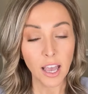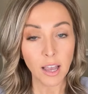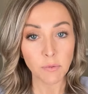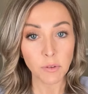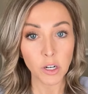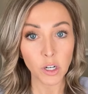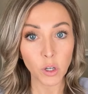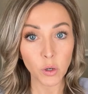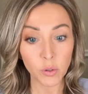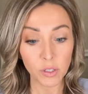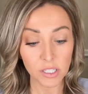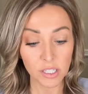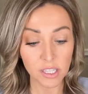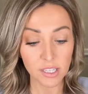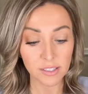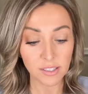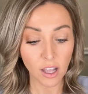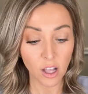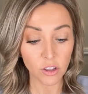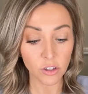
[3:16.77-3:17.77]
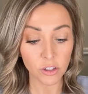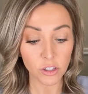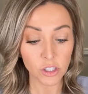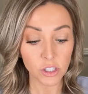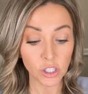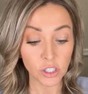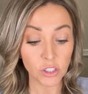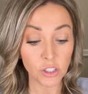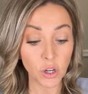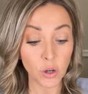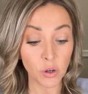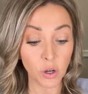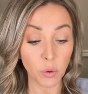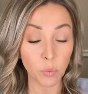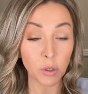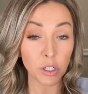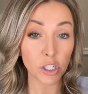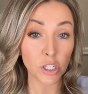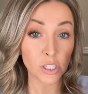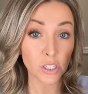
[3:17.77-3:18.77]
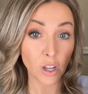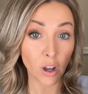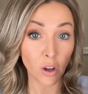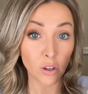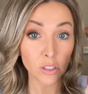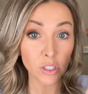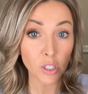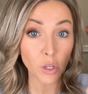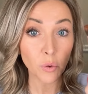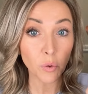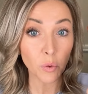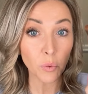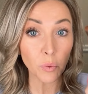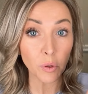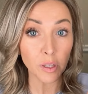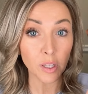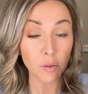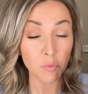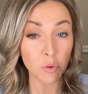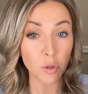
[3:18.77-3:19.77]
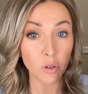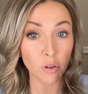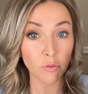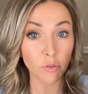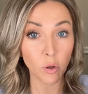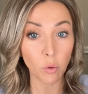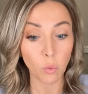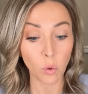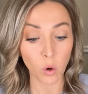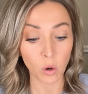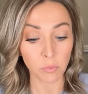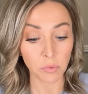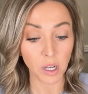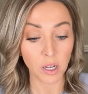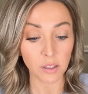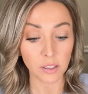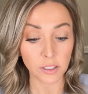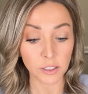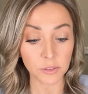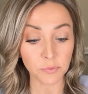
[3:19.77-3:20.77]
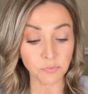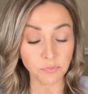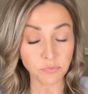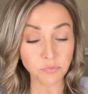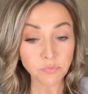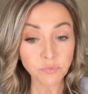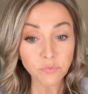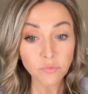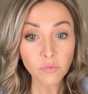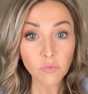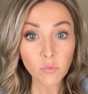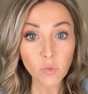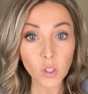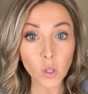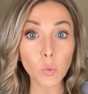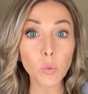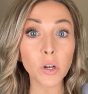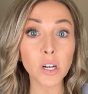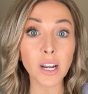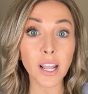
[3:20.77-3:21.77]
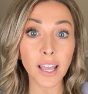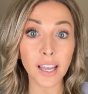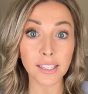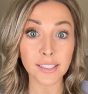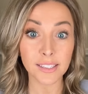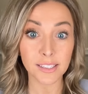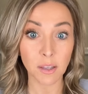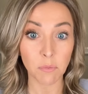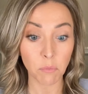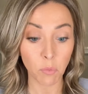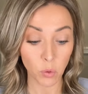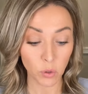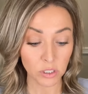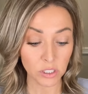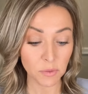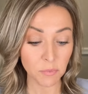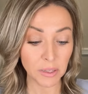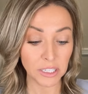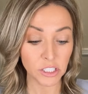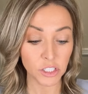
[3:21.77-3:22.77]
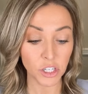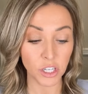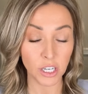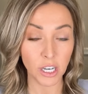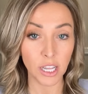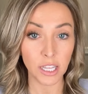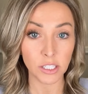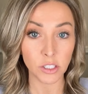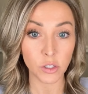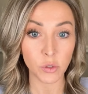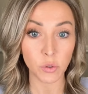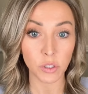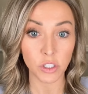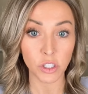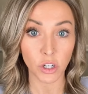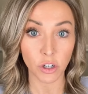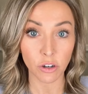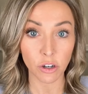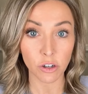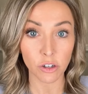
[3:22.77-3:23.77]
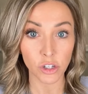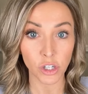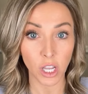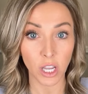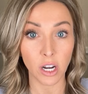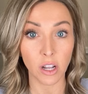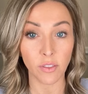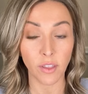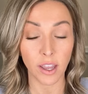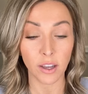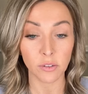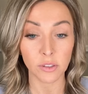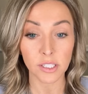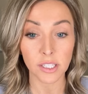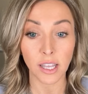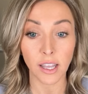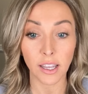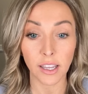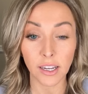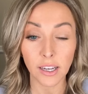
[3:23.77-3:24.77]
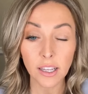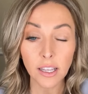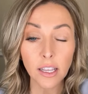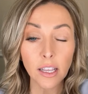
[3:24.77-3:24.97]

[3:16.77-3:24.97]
I'm gonna go into this color Sedona, which is also a really beautiful warm color. We're gonna add some more dimension and do a darker shade on the outside.